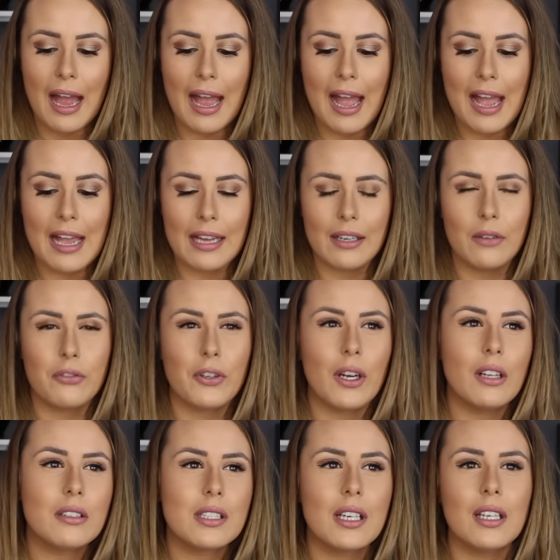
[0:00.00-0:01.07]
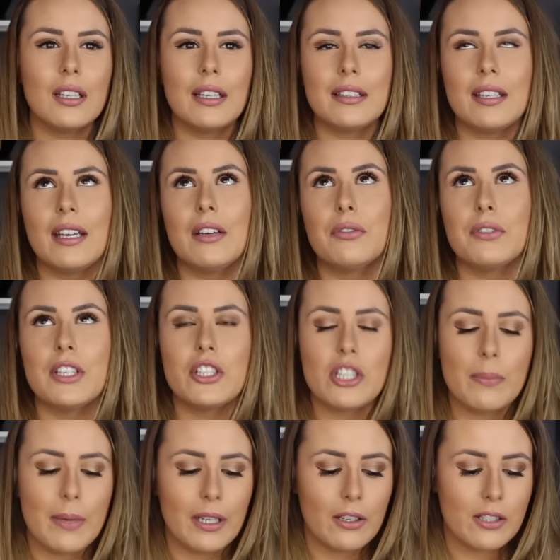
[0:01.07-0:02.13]
And for Ulta, like to get free
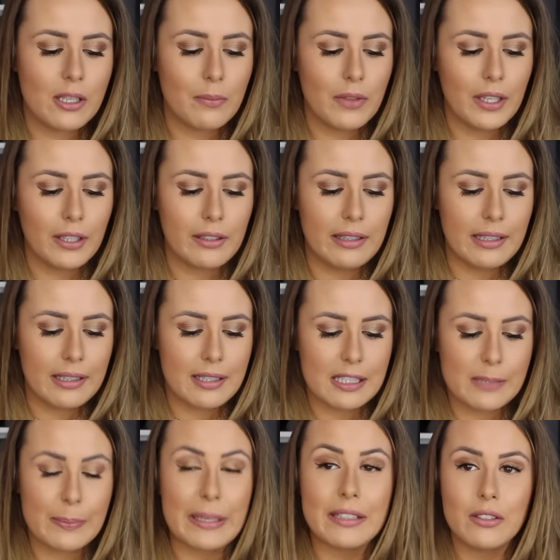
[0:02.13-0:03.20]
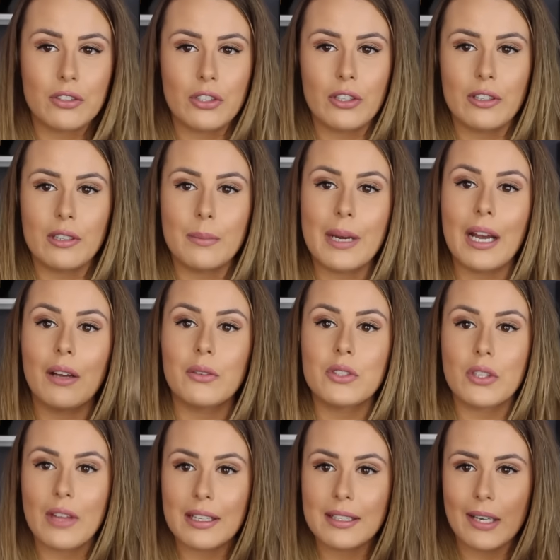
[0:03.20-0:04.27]
shipping or something, you needed to spend a certain amount.
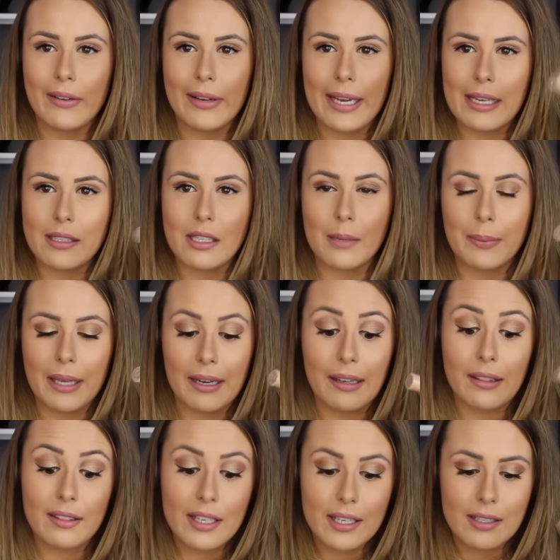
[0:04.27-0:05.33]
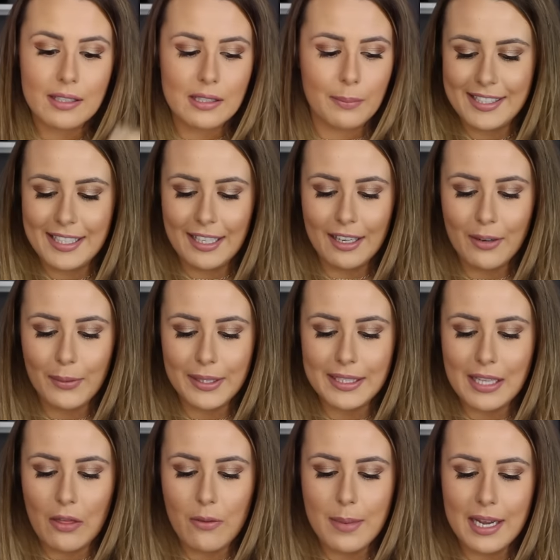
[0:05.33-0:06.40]
So that's how I ended up getting this. Sierra
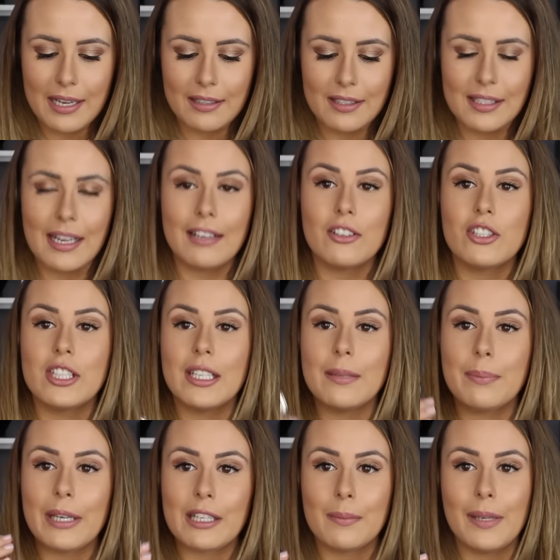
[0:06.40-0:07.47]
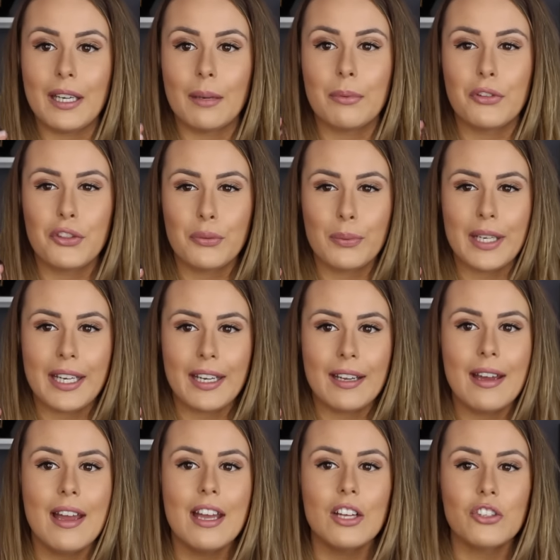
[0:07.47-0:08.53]
was the best and she picked me up
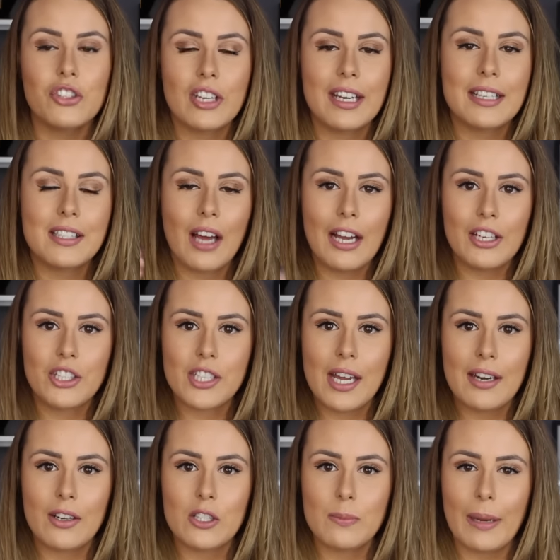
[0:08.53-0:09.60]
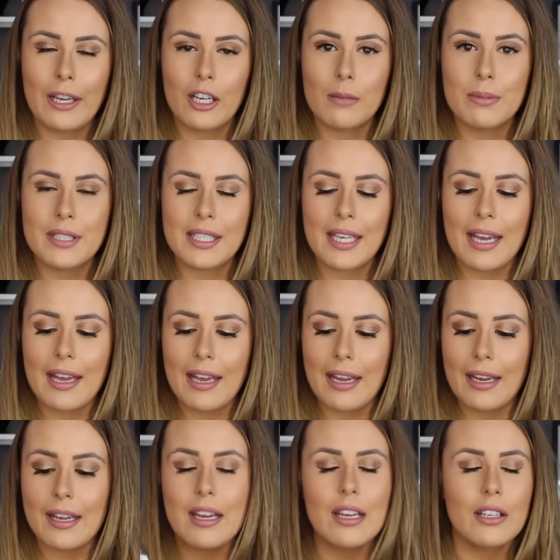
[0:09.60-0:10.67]
three Chase eyeshadows by Urban
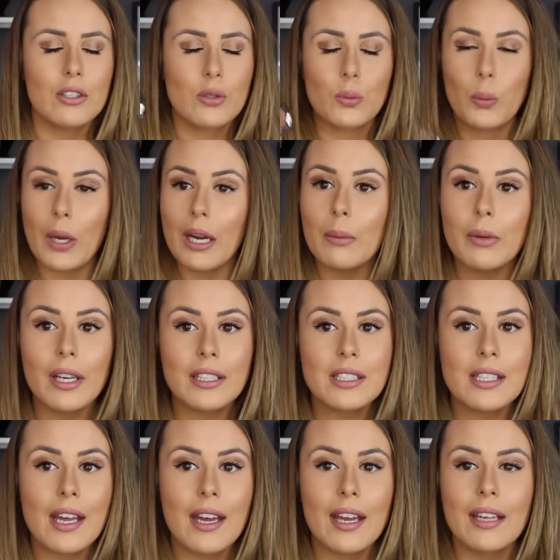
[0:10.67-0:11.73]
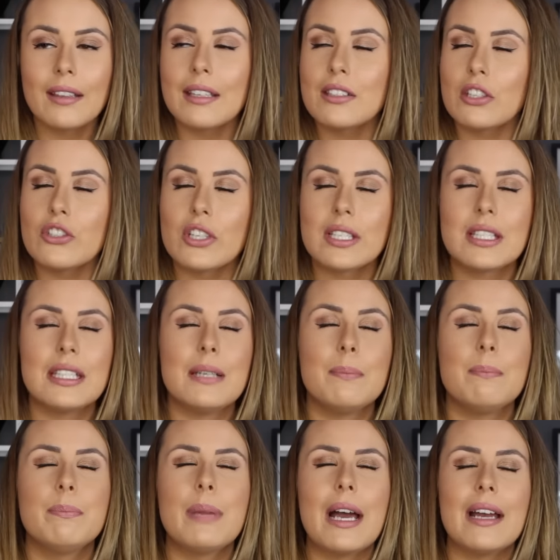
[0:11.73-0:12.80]
Decay. It's what I'm wearing today. These are just
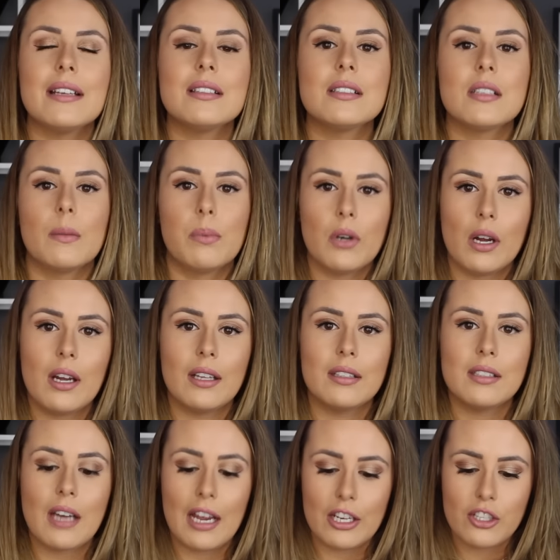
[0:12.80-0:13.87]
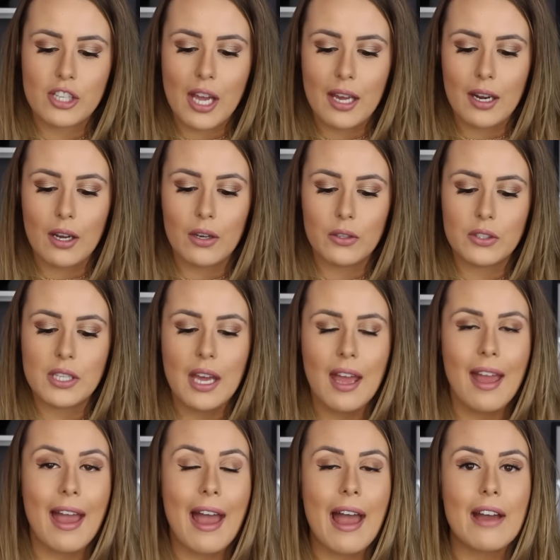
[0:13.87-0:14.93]
the best bronze eyeshadows
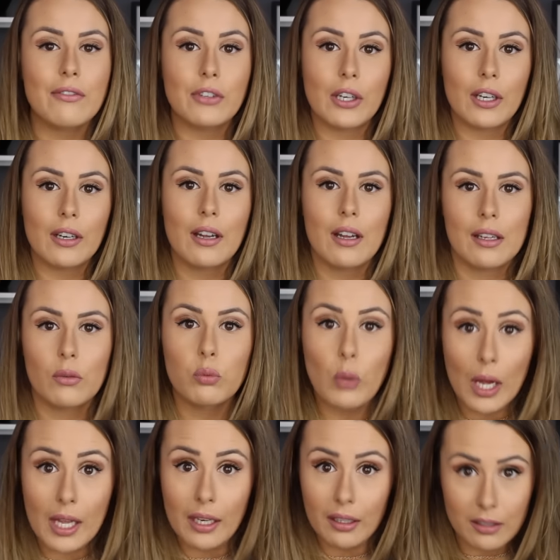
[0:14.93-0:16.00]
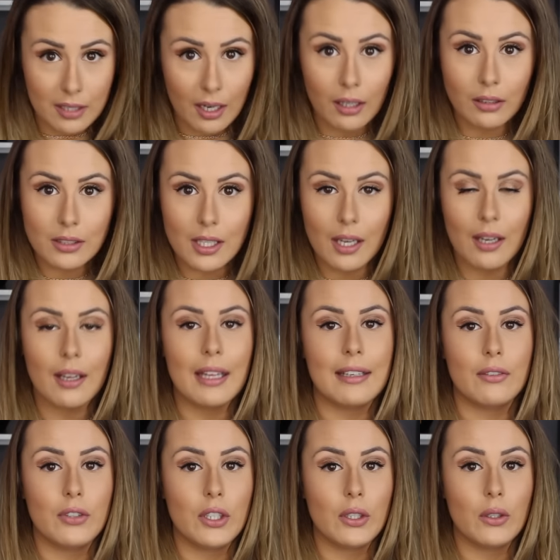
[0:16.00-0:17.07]
ever run to Ulta. And
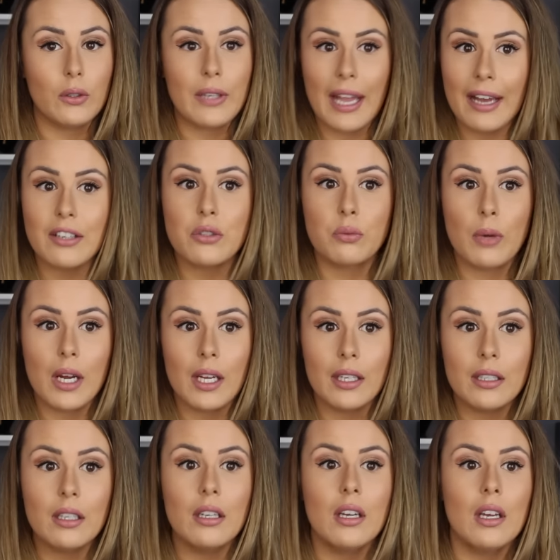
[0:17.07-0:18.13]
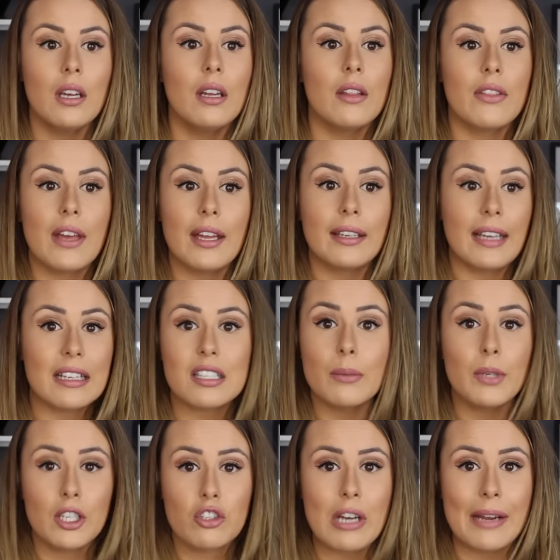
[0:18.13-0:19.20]
if you can't run, then get
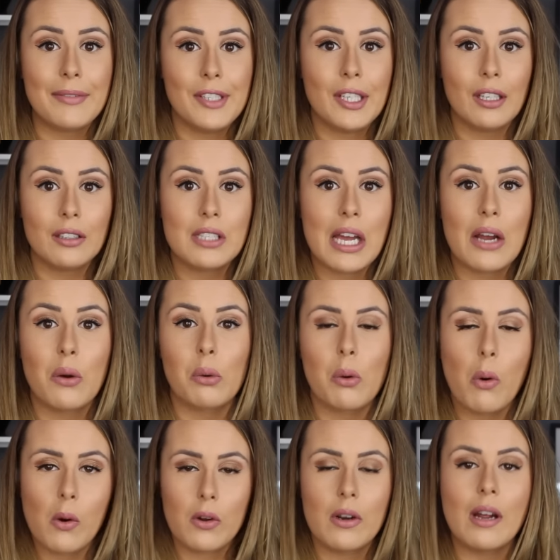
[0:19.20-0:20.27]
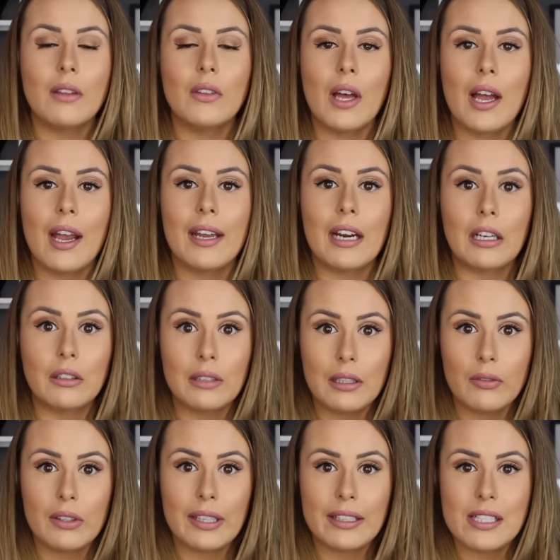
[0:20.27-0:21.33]
someone to drive you to Ulta or order online. I'll
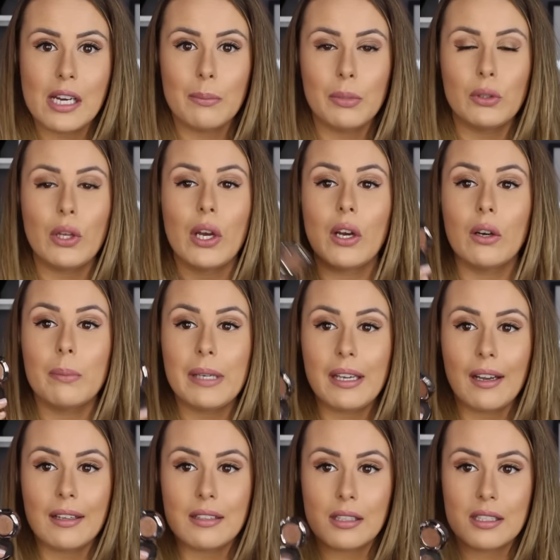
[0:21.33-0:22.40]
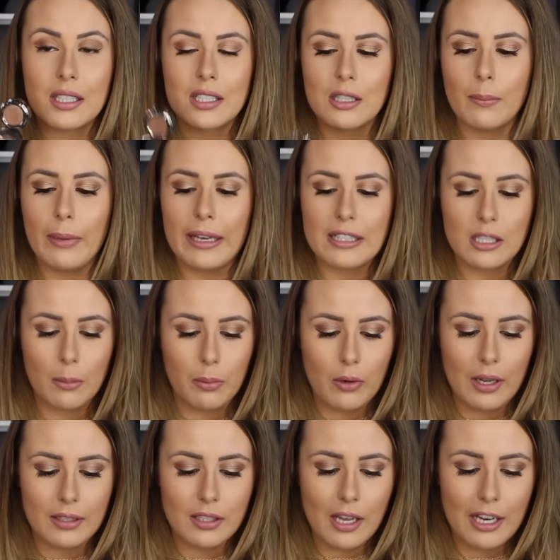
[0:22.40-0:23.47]
leave a link down below because this is the best
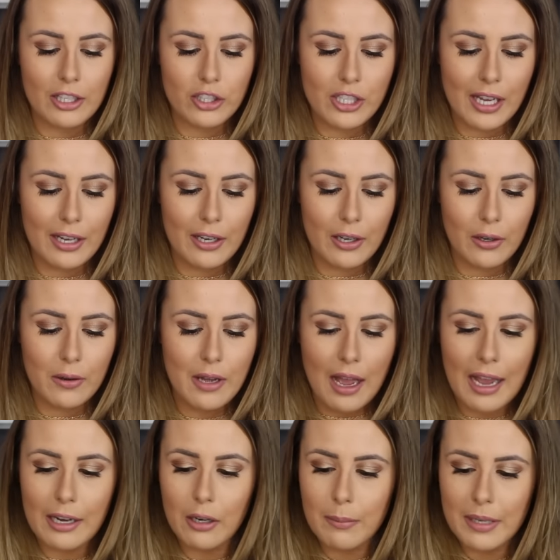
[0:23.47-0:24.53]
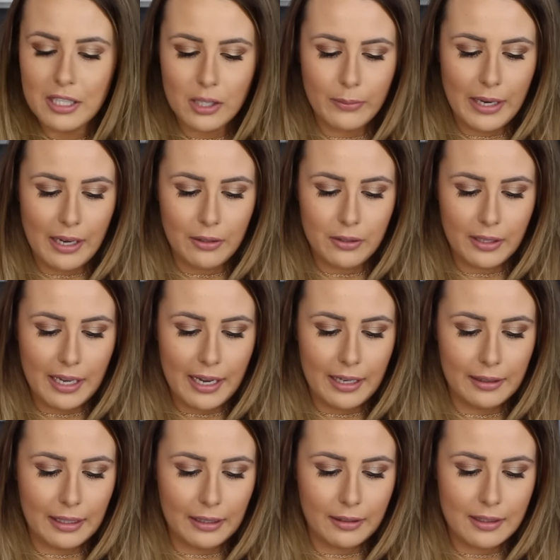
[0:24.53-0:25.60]
bronze eyeshadow. I don't mess around,
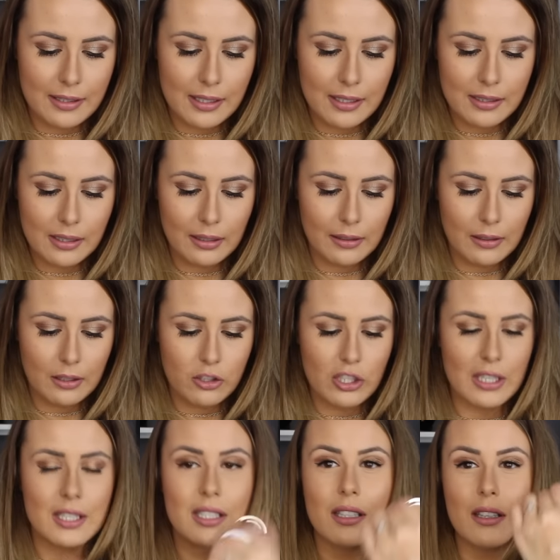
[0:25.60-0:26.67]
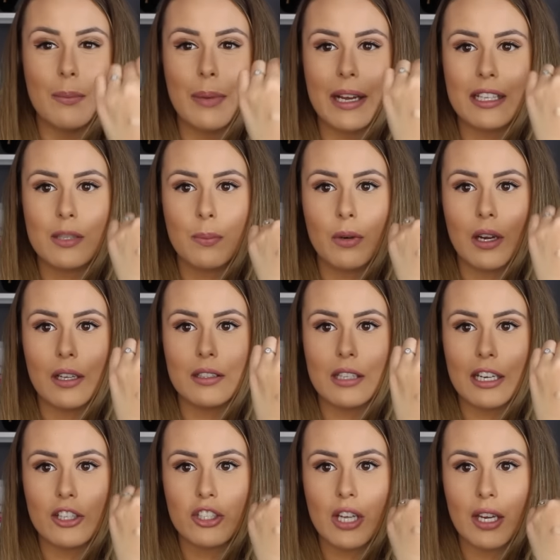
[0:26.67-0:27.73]
okay? Like this is just the best bronze
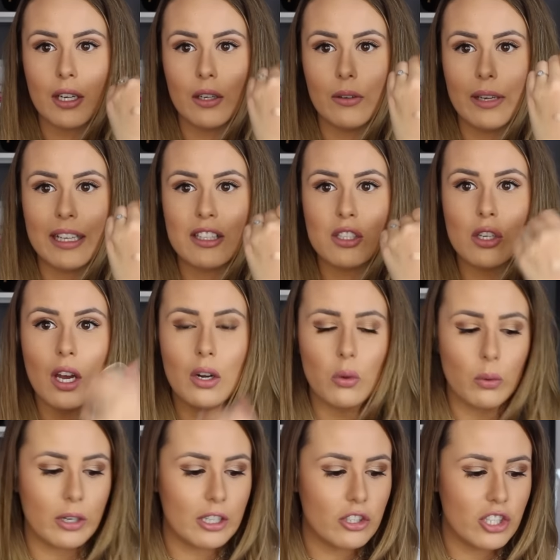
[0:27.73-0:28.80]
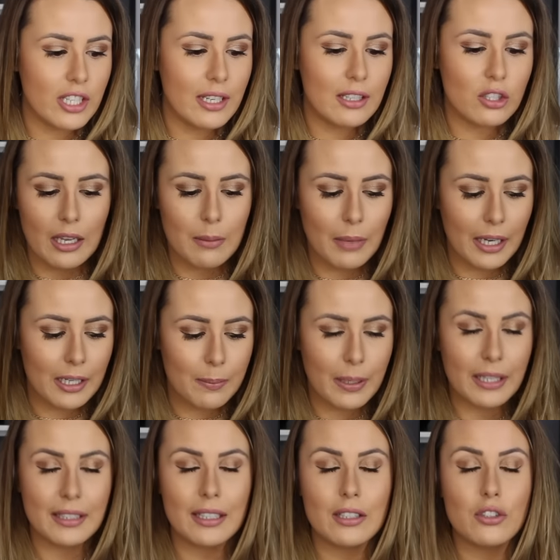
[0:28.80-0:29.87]
eyeshadow. It's not orangey. In my
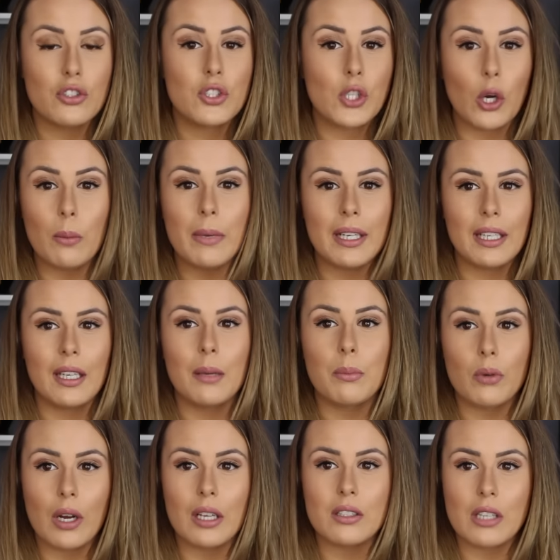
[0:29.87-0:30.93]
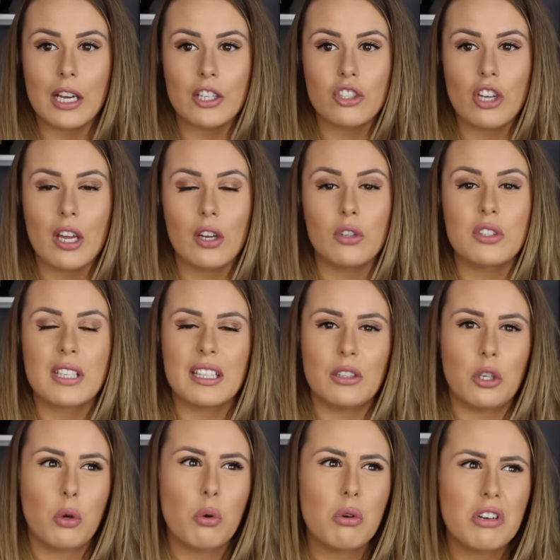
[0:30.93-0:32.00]
opinion, so many bronze eyeshadows can
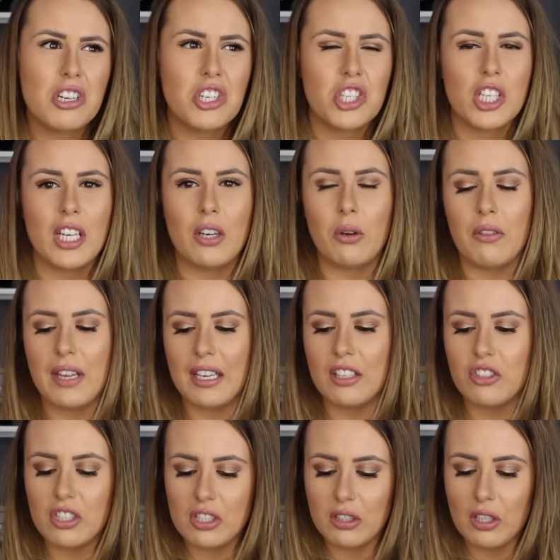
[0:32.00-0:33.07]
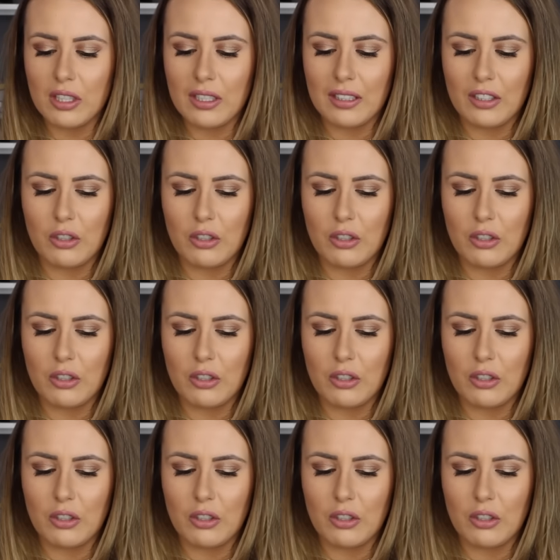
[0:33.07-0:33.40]
look orangey or they can just look